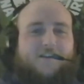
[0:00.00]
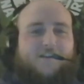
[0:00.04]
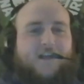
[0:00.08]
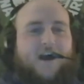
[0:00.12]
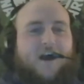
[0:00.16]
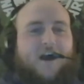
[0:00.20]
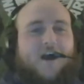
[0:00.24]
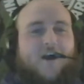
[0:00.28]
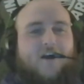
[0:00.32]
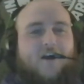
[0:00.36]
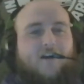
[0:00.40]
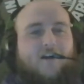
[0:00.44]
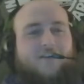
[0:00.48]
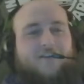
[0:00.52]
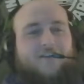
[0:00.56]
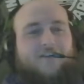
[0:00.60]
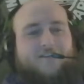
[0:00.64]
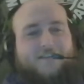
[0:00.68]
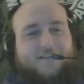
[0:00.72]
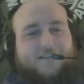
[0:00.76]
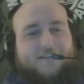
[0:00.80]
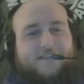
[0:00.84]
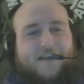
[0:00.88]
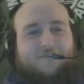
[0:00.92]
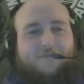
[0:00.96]

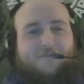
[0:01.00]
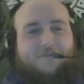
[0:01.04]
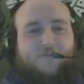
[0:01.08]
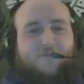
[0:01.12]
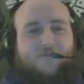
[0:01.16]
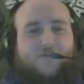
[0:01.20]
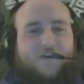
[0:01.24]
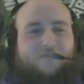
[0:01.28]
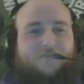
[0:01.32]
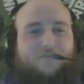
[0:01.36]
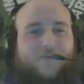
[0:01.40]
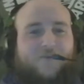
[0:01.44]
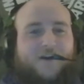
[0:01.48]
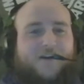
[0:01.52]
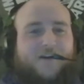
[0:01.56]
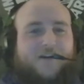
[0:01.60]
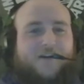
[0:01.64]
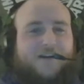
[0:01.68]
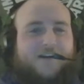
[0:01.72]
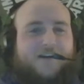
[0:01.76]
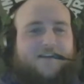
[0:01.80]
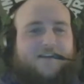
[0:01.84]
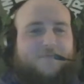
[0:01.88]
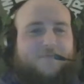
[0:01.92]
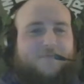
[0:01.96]
Long-suffering
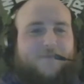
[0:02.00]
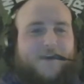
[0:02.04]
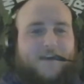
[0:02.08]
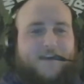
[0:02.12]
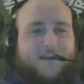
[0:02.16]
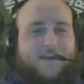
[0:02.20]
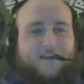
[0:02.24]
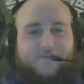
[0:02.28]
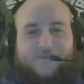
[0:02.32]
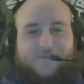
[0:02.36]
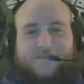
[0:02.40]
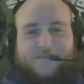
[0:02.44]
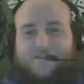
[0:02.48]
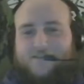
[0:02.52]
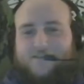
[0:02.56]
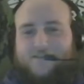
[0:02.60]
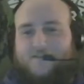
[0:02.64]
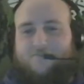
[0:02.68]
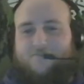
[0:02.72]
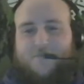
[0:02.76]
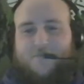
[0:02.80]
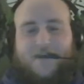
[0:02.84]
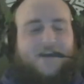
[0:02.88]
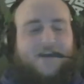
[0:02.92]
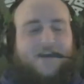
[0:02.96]
Buckeyes, man.
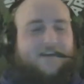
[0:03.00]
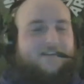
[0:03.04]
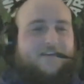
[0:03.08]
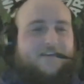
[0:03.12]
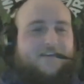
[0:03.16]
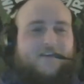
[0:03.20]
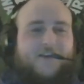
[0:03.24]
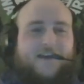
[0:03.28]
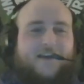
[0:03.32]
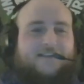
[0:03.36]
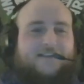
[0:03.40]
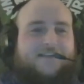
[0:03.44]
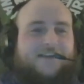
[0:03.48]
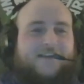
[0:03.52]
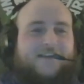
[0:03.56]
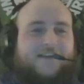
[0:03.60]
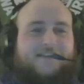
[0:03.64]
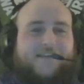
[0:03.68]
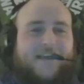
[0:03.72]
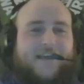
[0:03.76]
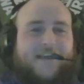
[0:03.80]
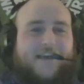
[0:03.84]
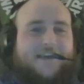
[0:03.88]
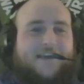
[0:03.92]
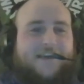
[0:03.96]
You got to
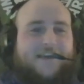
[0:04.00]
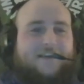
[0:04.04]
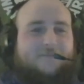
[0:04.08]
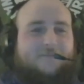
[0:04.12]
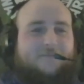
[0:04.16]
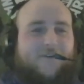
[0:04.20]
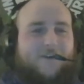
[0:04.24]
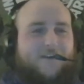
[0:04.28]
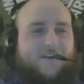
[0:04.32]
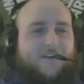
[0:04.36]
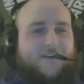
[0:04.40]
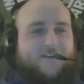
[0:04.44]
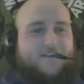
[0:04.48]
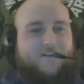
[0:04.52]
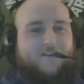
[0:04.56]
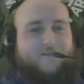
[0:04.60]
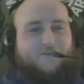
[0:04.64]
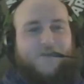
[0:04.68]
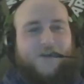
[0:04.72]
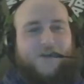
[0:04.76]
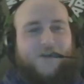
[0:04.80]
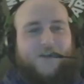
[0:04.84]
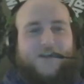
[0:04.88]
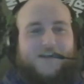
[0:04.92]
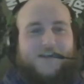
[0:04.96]
that decade mark. It just
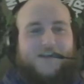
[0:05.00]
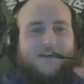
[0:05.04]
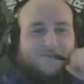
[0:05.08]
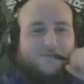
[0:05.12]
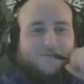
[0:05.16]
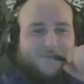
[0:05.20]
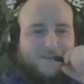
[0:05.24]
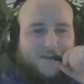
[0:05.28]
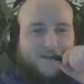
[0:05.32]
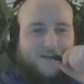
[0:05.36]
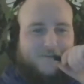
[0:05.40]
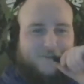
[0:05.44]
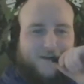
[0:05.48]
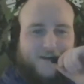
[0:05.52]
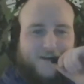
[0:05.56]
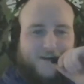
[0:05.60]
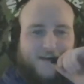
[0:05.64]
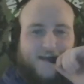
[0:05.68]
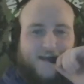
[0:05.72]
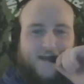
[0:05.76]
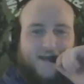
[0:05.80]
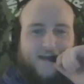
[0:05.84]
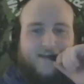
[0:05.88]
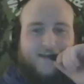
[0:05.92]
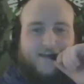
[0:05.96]
felt like it was never going
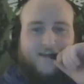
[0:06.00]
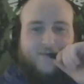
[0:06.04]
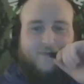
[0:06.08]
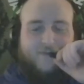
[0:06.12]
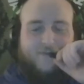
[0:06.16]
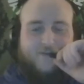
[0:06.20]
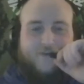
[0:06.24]
to end, I'm